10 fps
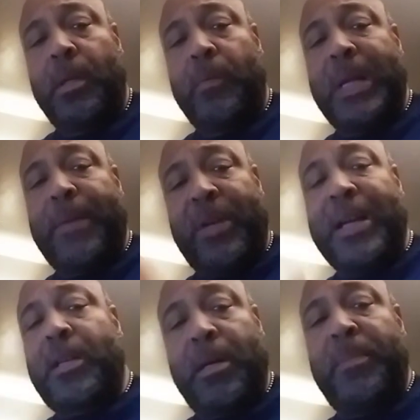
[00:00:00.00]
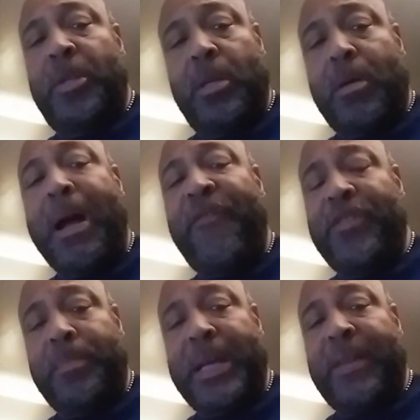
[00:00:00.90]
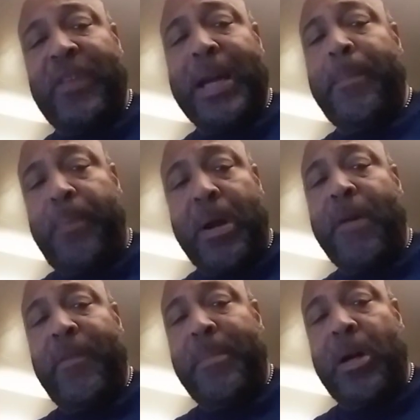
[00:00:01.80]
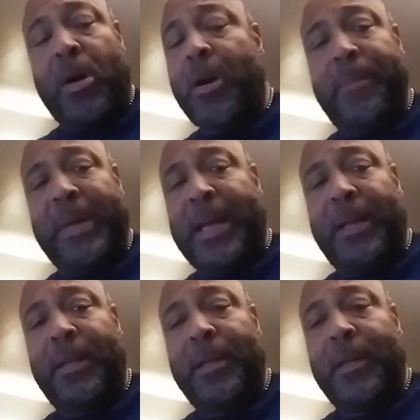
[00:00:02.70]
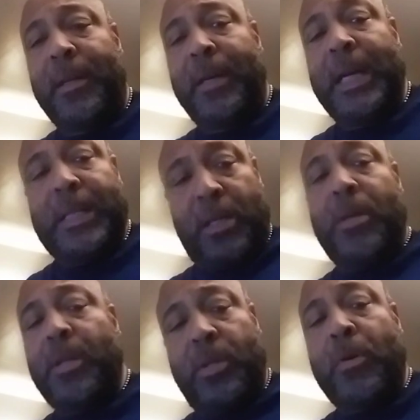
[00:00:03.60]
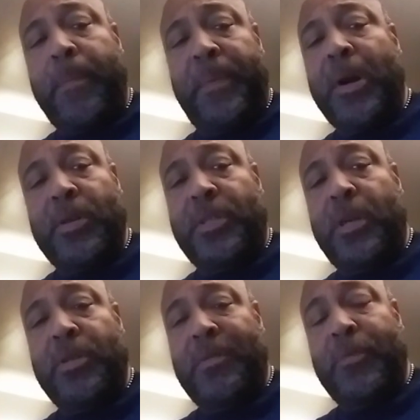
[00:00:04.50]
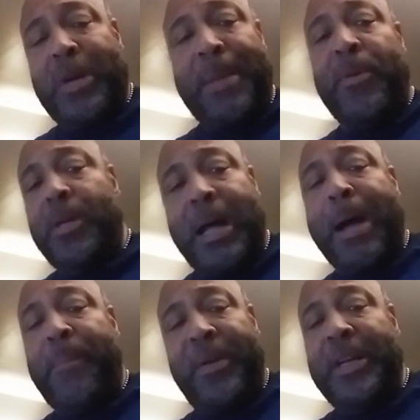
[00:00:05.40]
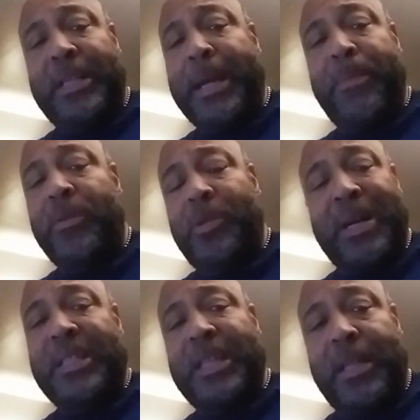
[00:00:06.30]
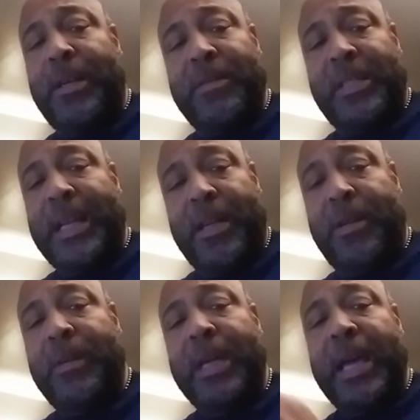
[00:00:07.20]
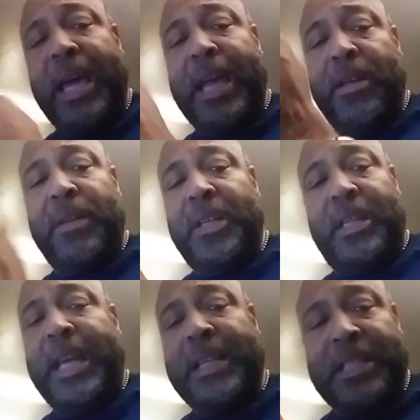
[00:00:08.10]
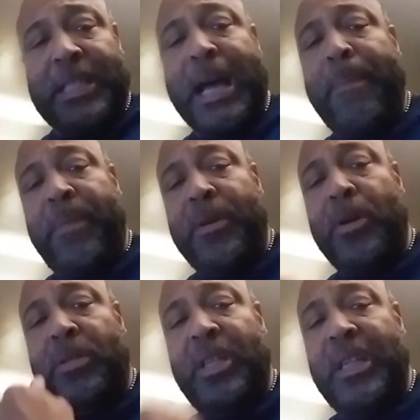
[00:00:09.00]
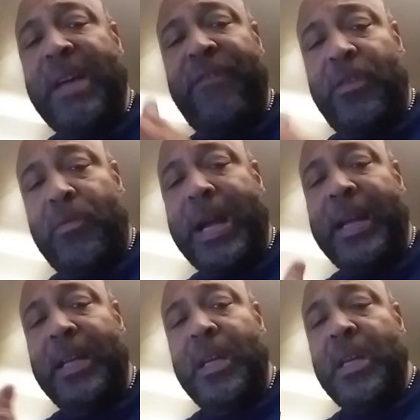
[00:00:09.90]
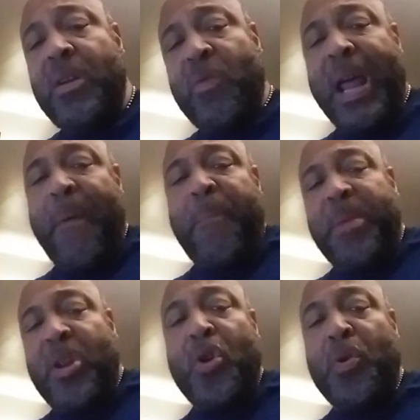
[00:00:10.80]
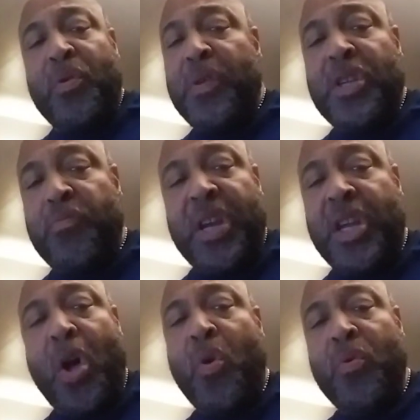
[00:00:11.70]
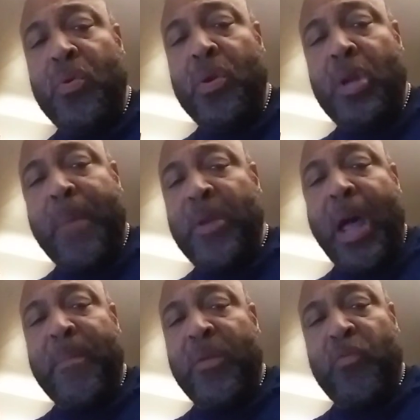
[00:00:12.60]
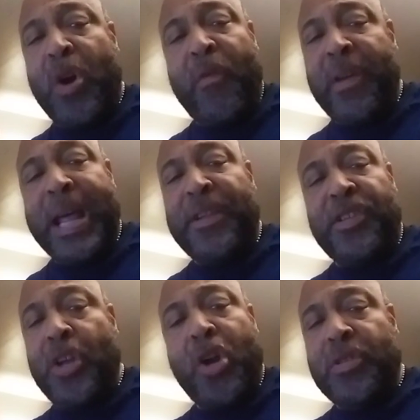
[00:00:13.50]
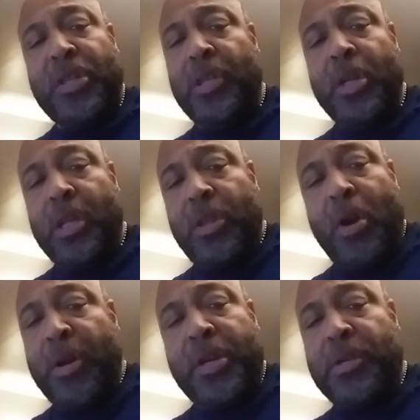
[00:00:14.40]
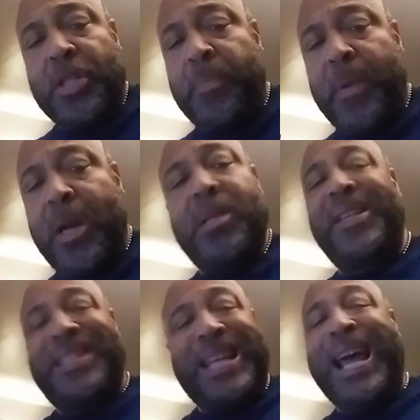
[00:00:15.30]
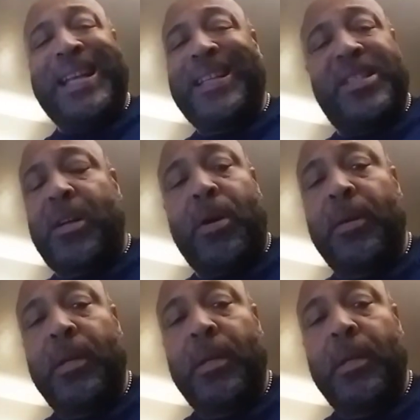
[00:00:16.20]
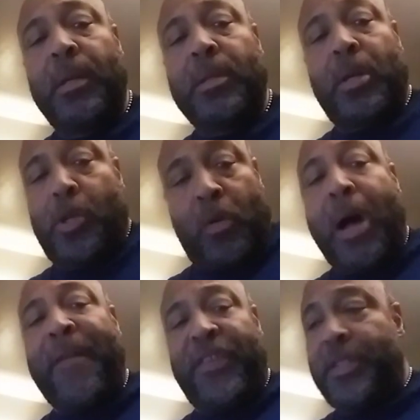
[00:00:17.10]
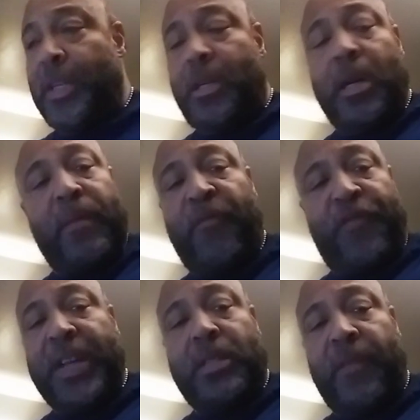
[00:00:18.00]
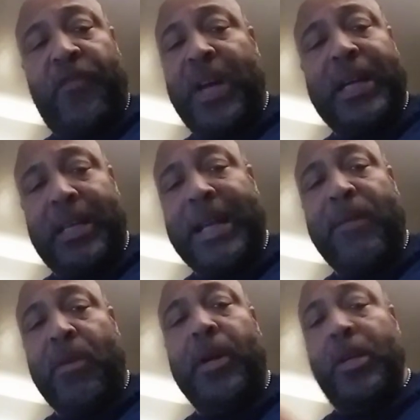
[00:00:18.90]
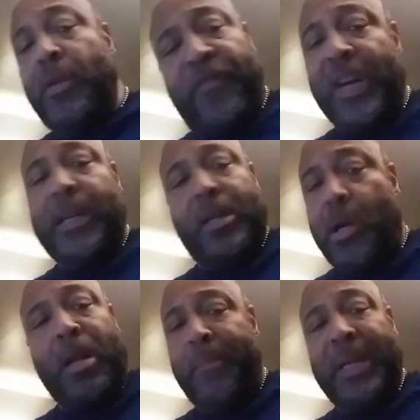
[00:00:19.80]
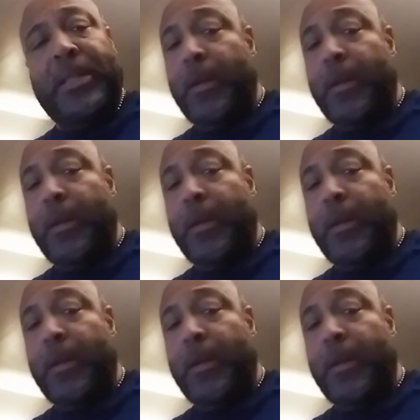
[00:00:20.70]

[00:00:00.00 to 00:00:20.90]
When I when I come to your office, man, if I got a problem with my heart, man, and you're gonna do open heart surgery, when I'm on the operating table, do I sit there and say to you, hey, you need to take the scalpel and go to the left and the right? Well, that would be ludicrous, Rico. I'm a, I'm a world-renowned surgeon, 30 years experience. Exactly, sir. So you obviously couldn't fix your fucking network, and you're fucking calling me.